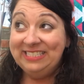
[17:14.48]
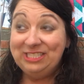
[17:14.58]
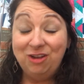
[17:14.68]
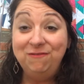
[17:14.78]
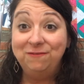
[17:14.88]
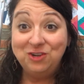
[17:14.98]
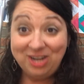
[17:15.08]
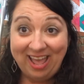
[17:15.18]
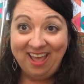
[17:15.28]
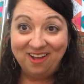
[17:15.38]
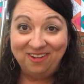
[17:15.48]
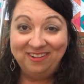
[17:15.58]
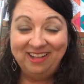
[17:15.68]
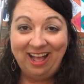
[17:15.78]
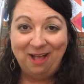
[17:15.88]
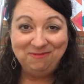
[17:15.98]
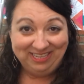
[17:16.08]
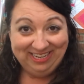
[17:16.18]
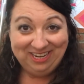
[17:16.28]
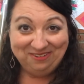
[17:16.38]
So for now, I'm
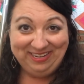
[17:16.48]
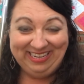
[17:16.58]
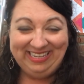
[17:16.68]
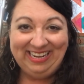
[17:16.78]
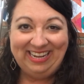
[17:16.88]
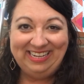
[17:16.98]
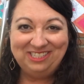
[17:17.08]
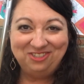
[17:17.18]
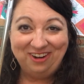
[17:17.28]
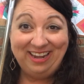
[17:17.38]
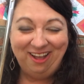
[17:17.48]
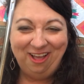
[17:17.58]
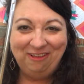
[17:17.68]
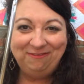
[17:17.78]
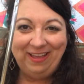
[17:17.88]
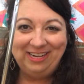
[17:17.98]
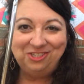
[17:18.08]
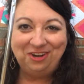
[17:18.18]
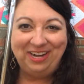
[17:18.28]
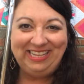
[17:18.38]
going to go in and get dried off and
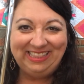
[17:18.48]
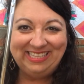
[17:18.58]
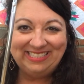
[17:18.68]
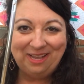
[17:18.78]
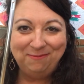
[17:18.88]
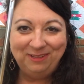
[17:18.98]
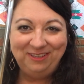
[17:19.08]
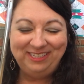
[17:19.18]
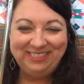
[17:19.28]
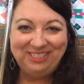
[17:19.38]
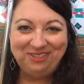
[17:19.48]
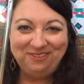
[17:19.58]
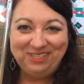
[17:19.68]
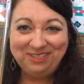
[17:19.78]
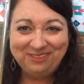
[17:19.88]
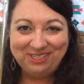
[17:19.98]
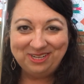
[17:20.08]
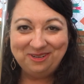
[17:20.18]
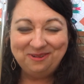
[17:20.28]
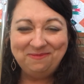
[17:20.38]
try to get this uploaded to
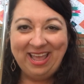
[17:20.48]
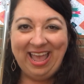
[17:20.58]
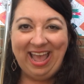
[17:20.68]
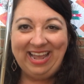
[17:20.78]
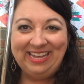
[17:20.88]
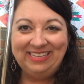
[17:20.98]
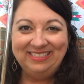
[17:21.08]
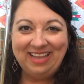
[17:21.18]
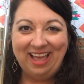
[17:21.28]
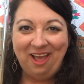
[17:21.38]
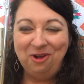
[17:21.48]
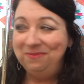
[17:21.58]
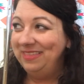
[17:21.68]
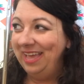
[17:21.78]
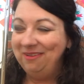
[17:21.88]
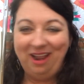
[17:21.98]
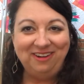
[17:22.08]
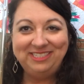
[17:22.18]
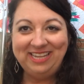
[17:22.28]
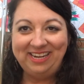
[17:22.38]
YouTube. And I hope that
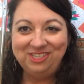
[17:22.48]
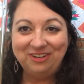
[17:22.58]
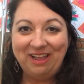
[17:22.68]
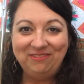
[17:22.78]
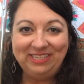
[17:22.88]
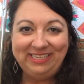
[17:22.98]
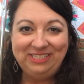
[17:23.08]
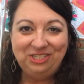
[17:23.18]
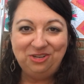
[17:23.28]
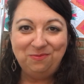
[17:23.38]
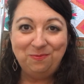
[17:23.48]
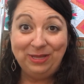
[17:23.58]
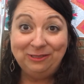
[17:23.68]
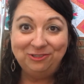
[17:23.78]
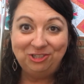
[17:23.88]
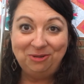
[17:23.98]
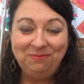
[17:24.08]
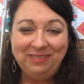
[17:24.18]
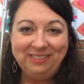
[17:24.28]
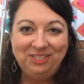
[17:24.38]
our day traveling to
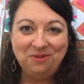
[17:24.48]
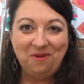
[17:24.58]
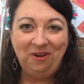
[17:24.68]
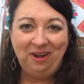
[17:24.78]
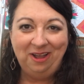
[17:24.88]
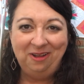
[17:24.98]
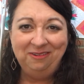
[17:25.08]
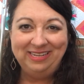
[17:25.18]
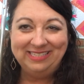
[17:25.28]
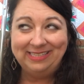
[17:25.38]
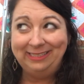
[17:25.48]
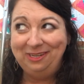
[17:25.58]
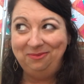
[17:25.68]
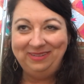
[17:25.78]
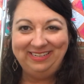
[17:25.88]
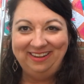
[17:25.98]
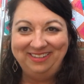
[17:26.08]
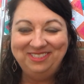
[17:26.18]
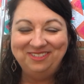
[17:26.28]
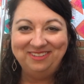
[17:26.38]
Belgium tomorrow is a little bit
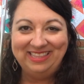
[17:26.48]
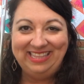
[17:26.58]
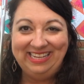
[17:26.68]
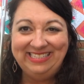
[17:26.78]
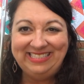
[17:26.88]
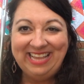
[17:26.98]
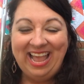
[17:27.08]
nicer than this.